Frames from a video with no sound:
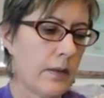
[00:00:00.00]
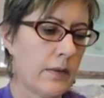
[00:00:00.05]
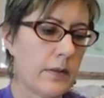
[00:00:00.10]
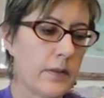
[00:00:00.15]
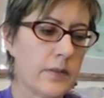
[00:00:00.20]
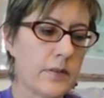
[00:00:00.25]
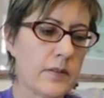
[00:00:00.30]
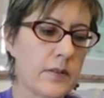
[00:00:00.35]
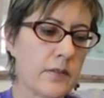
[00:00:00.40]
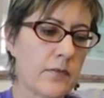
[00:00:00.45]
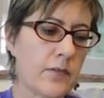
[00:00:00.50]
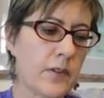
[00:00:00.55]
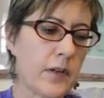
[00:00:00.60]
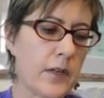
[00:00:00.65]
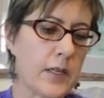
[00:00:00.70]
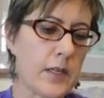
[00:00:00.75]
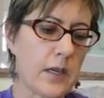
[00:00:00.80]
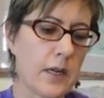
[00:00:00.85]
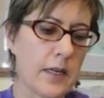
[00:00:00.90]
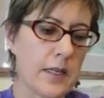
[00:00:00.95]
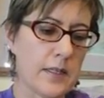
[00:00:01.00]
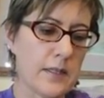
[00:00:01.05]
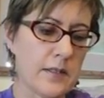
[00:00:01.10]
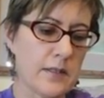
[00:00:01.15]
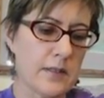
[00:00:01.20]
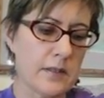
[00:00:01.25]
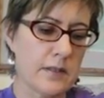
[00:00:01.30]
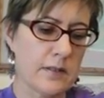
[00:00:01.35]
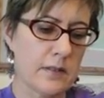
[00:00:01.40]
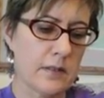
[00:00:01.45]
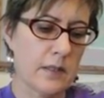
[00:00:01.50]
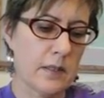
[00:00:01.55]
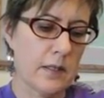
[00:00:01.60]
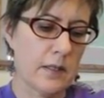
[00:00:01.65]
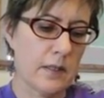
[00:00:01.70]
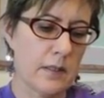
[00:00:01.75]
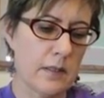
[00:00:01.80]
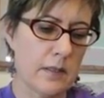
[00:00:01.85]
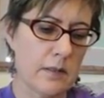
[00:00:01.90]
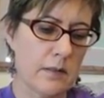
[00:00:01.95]
This is a very nice
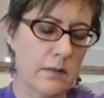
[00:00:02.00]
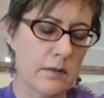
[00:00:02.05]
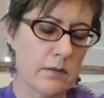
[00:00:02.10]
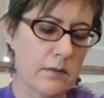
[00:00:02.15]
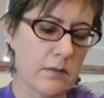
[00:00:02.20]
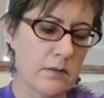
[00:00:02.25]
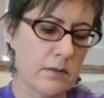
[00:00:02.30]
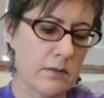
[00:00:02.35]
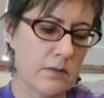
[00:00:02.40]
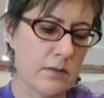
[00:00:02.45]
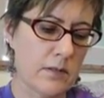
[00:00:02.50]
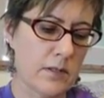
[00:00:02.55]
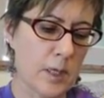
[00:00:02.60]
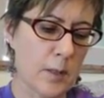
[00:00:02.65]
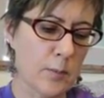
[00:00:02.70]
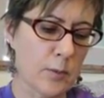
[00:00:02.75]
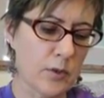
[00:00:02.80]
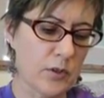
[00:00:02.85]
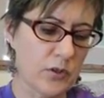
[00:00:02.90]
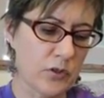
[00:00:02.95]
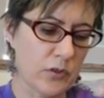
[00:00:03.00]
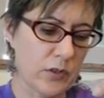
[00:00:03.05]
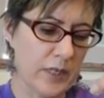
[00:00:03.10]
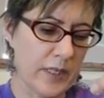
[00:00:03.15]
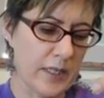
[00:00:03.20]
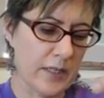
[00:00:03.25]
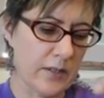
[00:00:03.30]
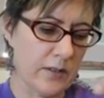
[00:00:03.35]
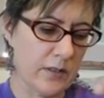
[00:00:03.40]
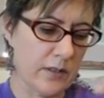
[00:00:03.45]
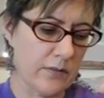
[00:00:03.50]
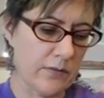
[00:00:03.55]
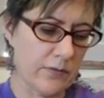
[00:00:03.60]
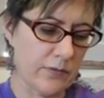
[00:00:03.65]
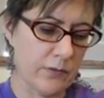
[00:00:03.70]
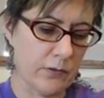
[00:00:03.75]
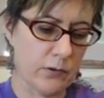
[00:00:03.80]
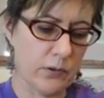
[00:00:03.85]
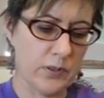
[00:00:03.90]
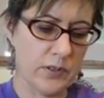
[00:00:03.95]
uh, double strand of
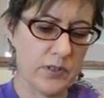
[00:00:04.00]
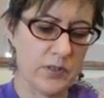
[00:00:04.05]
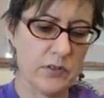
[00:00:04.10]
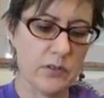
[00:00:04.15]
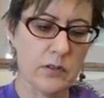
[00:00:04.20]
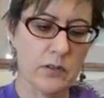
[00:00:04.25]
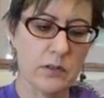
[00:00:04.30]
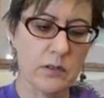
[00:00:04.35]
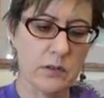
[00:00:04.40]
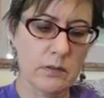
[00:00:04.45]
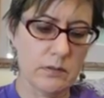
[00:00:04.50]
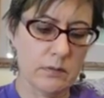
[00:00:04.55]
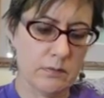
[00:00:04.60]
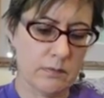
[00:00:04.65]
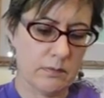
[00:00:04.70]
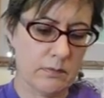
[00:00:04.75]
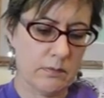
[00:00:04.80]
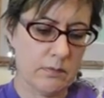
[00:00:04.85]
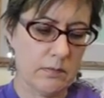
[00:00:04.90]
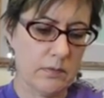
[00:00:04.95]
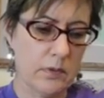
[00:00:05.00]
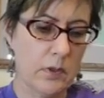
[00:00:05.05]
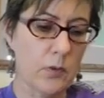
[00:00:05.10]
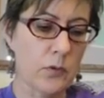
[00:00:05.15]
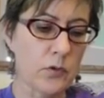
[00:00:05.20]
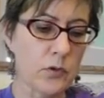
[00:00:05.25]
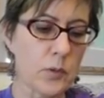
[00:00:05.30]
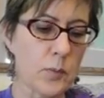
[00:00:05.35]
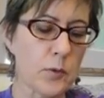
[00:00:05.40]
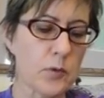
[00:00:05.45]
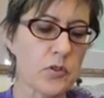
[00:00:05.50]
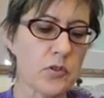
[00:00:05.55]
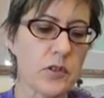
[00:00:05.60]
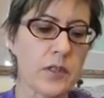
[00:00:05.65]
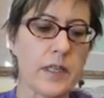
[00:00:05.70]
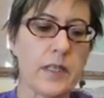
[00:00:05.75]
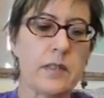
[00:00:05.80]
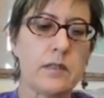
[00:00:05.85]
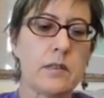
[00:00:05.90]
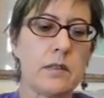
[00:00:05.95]
crystal, no, triple
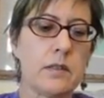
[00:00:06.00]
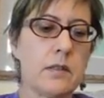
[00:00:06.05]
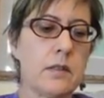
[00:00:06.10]
strand